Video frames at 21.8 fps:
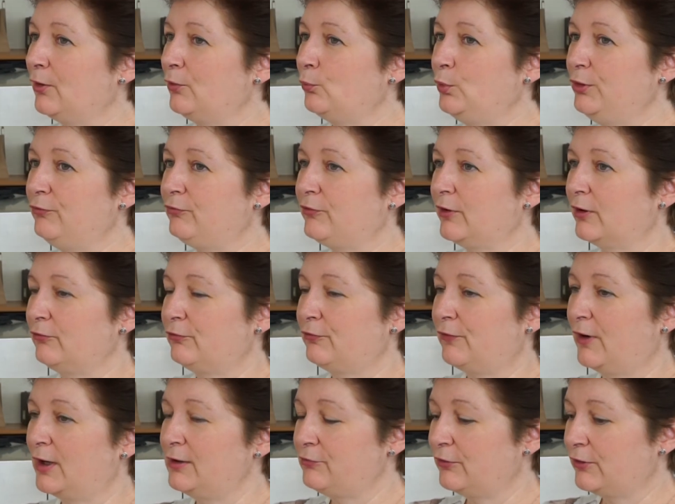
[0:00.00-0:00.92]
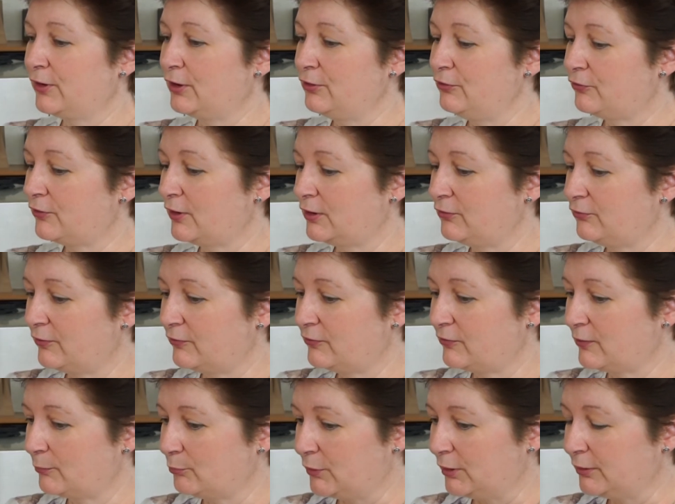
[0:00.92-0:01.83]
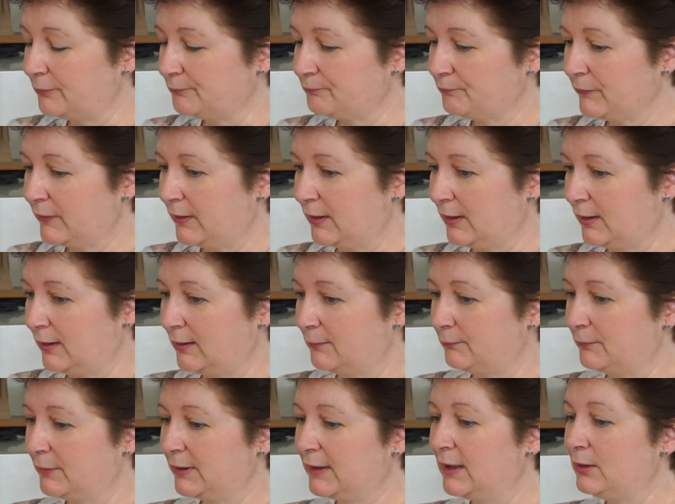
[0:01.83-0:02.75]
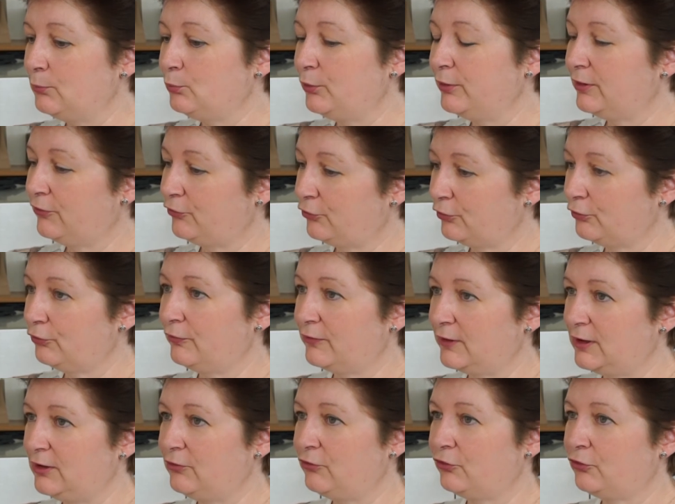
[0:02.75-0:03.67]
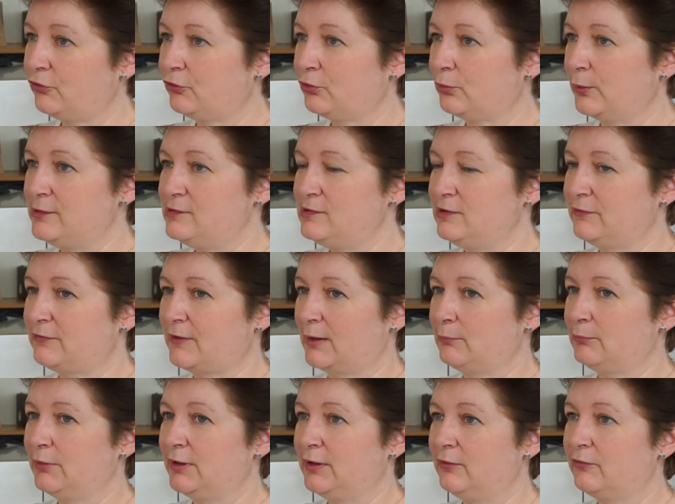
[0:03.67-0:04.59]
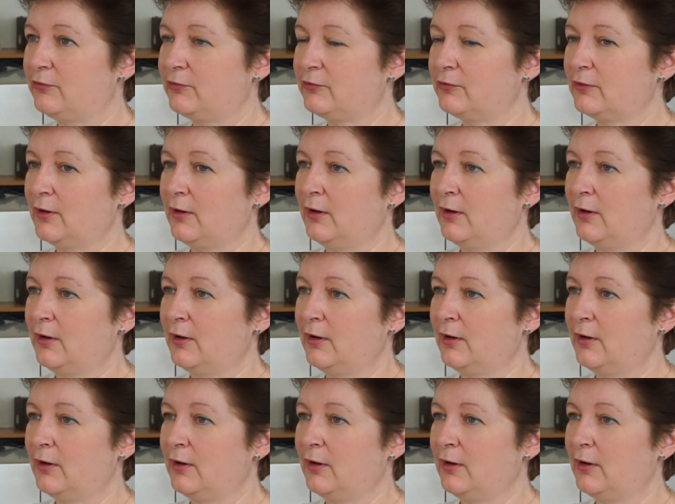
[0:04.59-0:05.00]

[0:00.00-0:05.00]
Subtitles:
we've done 5 of those over the summer. Again, with these 20 families.